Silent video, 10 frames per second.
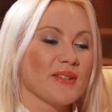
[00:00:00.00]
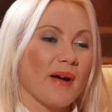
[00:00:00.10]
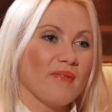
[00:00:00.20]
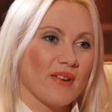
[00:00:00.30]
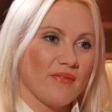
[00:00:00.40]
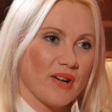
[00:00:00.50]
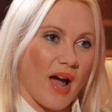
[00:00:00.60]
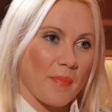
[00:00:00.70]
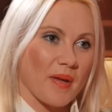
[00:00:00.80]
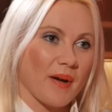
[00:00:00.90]
So I'm very very
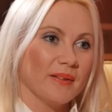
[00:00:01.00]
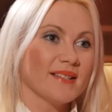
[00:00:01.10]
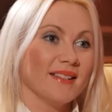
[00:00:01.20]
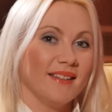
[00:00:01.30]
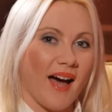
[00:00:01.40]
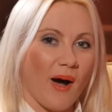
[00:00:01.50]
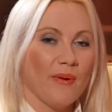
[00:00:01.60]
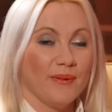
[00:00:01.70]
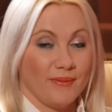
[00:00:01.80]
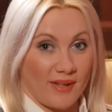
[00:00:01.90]
happy about this, and
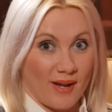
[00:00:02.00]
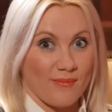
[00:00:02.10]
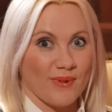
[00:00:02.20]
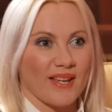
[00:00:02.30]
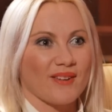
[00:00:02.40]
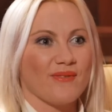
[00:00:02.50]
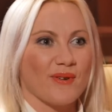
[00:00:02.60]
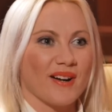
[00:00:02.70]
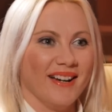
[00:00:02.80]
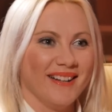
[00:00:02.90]
now I'm looking for